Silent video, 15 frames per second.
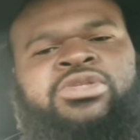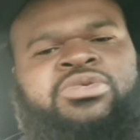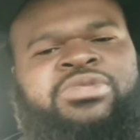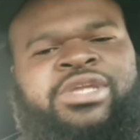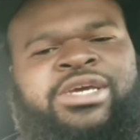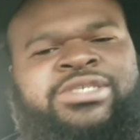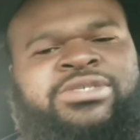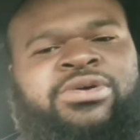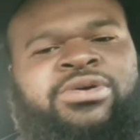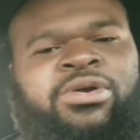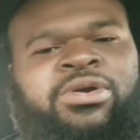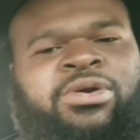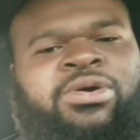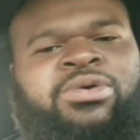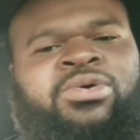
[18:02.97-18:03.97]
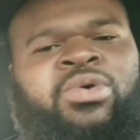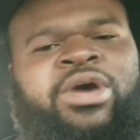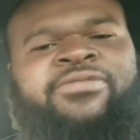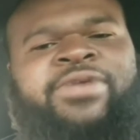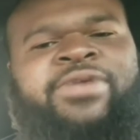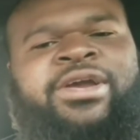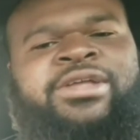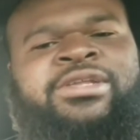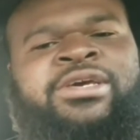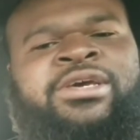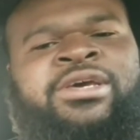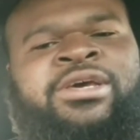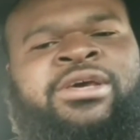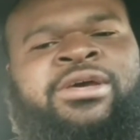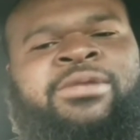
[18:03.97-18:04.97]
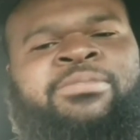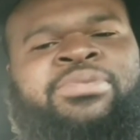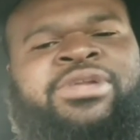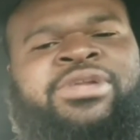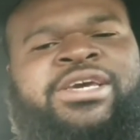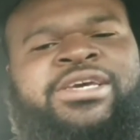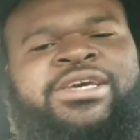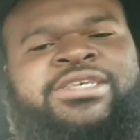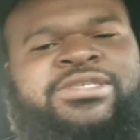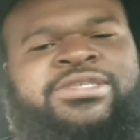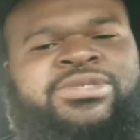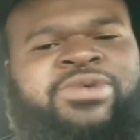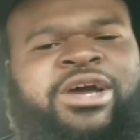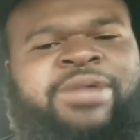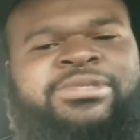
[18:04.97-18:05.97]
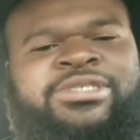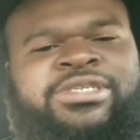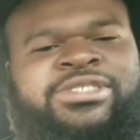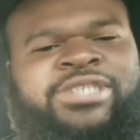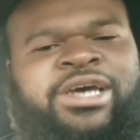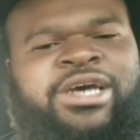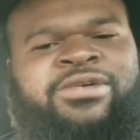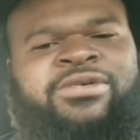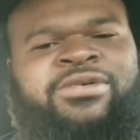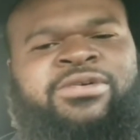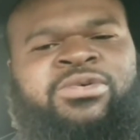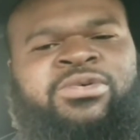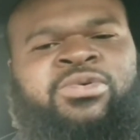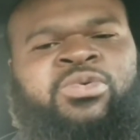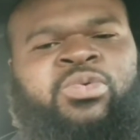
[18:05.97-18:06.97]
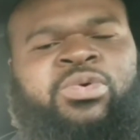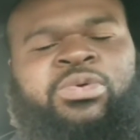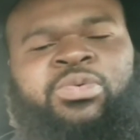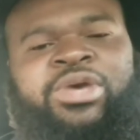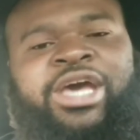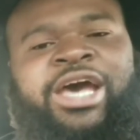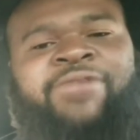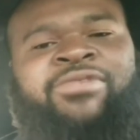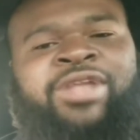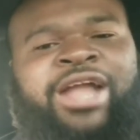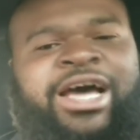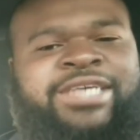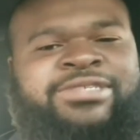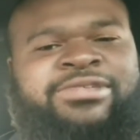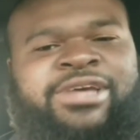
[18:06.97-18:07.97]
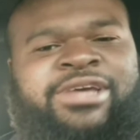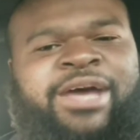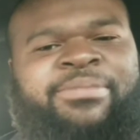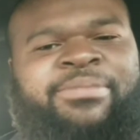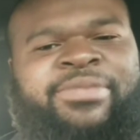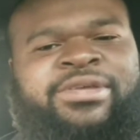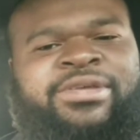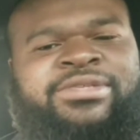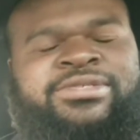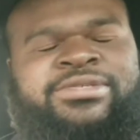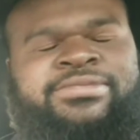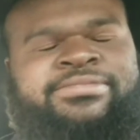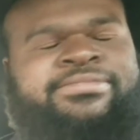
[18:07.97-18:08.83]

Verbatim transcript: do things on your own, quite frankly, please subscribe to the channel. We have lots of comments.